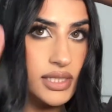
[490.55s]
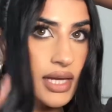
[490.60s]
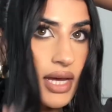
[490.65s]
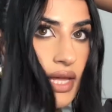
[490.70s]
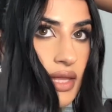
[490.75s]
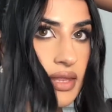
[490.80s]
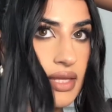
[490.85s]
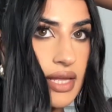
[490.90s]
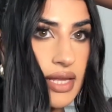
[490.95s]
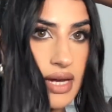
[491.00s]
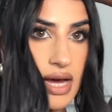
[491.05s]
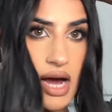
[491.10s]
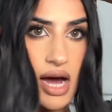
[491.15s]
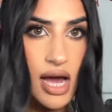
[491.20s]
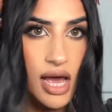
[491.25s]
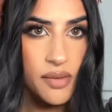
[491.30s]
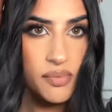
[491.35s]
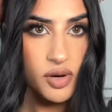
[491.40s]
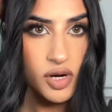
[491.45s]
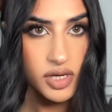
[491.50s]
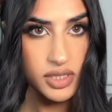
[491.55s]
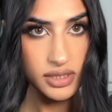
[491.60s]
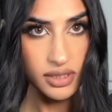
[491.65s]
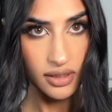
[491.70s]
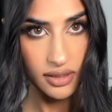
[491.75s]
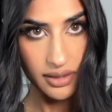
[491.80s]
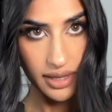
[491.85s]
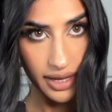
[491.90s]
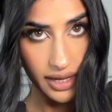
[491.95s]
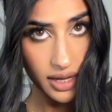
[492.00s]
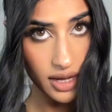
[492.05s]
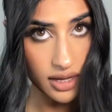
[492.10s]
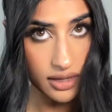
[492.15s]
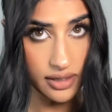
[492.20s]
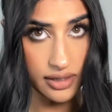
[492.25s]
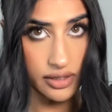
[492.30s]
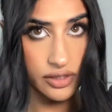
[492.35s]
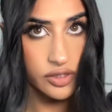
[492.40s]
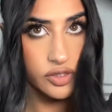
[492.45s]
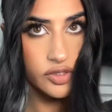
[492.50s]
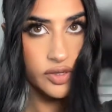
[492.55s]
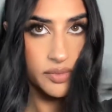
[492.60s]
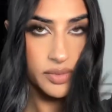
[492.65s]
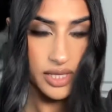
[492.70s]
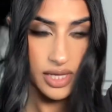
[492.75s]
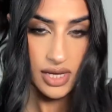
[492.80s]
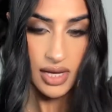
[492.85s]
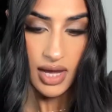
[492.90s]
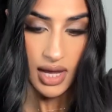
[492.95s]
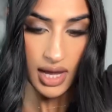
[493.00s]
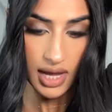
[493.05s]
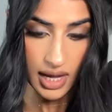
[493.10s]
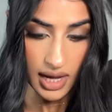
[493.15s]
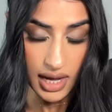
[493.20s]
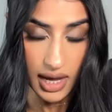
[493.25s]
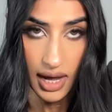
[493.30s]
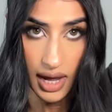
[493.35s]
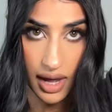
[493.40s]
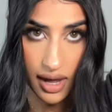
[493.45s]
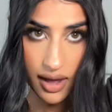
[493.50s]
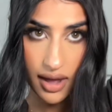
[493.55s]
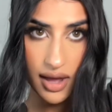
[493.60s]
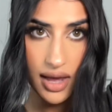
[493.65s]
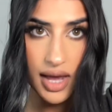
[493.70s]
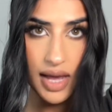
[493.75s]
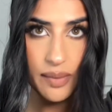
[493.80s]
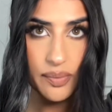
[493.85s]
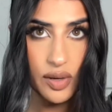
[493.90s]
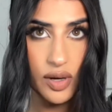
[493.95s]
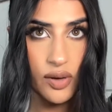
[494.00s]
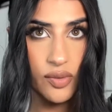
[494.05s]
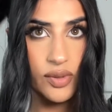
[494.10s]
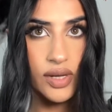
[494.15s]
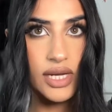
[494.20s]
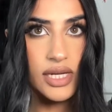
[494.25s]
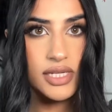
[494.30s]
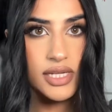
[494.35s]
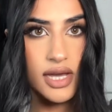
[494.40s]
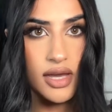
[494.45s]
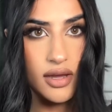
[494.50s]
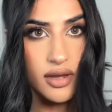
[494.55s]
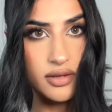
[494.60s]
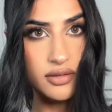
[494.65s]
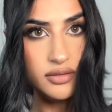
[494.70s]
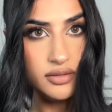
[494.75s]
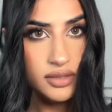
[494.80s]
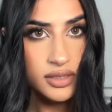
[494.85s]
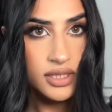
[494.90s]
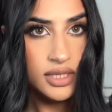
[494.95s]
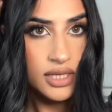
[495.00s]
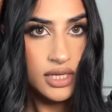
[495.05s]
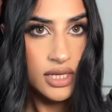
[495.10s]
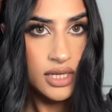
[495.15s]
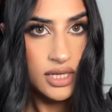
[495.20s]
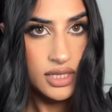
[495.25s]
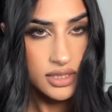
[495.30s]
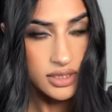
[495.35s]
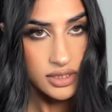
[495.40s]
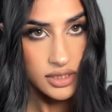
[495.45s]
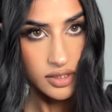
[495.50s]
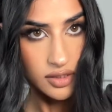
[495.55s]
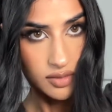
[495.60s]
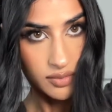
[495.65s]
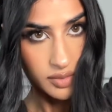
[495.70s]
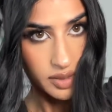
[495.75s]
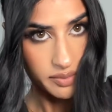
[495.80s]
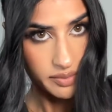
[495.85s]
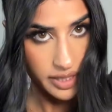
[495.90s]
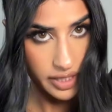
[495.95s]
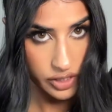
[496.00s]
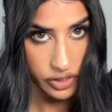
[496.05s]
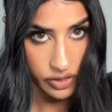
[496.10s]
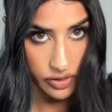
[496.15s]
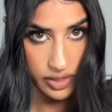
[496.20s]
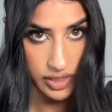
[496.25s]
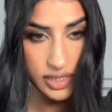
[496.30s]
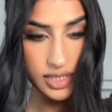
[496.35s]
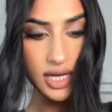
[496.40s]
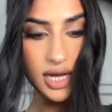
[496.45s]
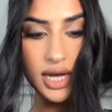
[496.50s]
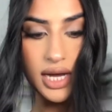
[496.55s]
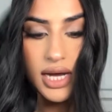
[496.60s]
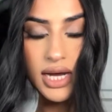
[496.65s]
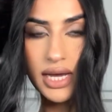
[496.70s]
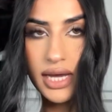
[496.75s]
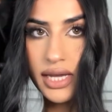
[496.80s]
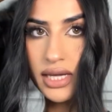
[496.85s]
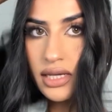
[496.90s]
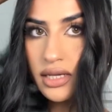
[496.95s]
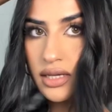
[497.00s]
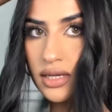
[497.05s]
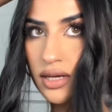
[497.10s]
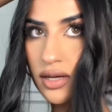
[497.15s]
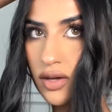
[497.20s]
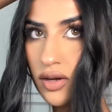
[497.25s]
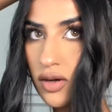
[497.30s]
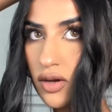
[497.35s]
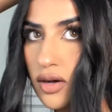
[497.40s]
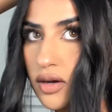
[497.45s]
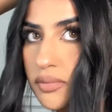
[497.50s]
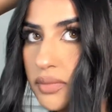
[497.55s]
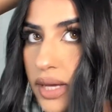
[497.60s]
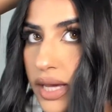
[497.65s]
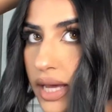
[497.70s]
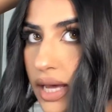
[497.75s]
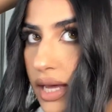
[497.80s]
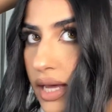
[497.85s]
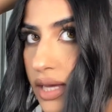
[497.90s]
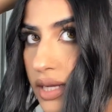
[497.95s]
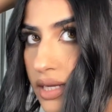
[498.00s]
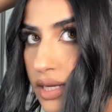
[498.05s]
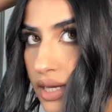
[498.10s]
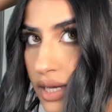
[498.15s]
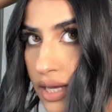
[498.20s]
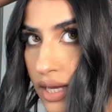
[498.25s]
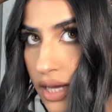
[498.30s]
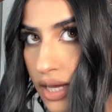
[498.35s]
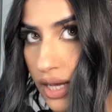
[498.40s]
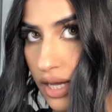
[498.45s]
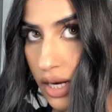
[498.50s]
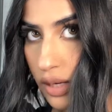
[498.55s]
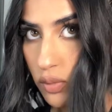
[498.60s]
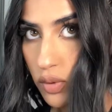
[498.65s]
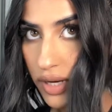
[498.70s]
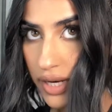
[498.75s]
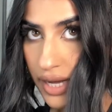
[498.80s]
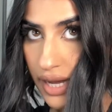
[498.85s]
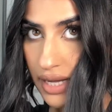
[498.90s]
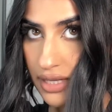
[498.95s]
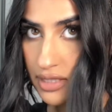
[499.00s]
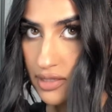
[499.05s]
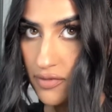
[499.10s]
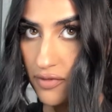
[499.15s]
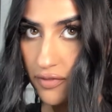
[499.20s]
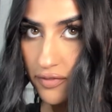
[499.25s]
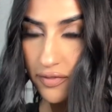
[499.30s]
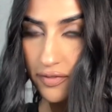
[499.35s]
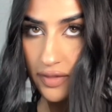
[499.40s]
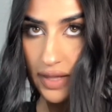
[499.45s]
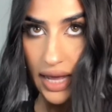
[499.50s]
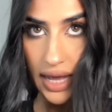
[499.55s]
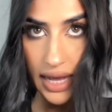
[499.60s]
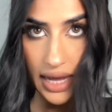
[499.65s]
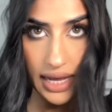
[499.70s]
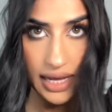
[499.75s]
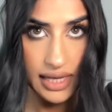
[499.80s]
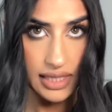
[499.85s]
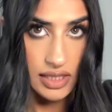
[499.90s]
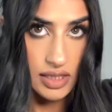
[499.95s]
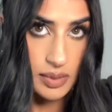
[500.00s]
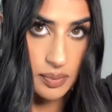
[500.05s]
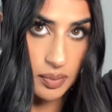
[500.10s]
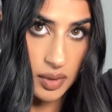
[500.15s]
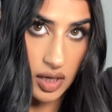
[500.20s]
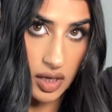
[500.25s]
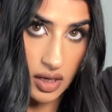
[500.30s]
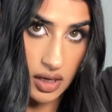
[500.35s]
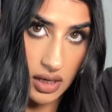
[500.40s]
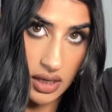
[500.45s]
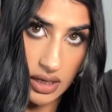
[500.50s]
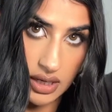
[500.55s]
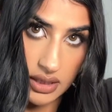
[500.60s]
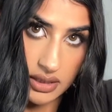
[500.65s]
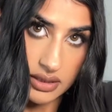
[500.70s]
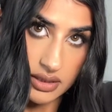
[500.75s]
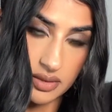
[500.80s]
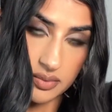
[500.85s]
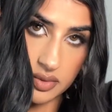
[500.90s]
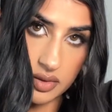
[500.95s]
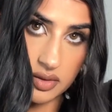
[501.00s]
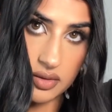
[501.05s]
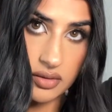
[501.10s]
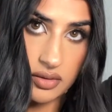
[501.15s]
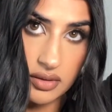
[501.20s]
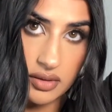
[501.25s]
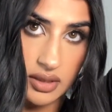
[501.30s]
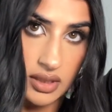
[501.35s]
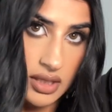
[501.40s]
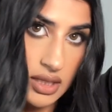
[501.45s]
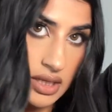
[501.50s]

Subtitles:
And then I personally like an extremely high ponytail. So I'm going to make sure it's high on my head, and I want it as flat as possible.